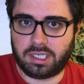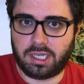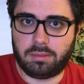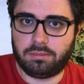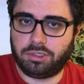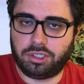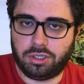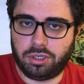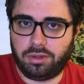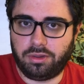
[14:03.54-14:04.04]
I'm
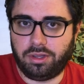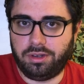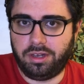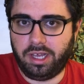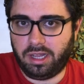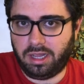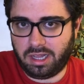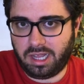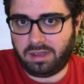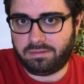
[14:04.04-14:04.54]
sure that
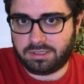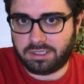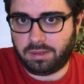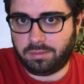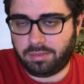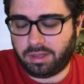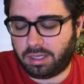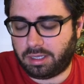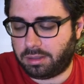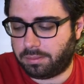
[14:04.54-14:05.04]
they'll have
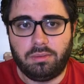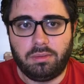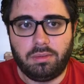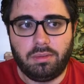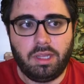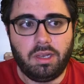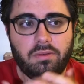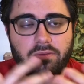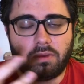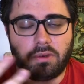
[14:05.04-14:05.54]
something.
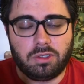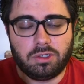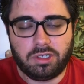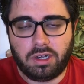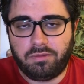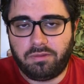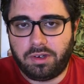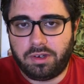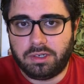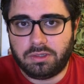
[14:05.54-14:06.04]
Then, of course, there are
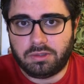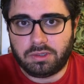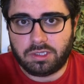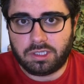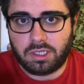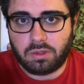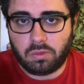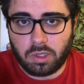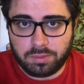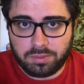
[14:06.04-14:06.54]
very
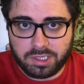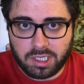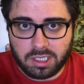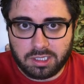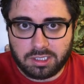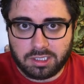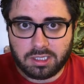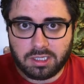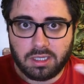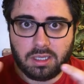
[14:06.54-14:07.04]
interesting
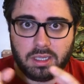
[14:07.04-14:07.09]
websites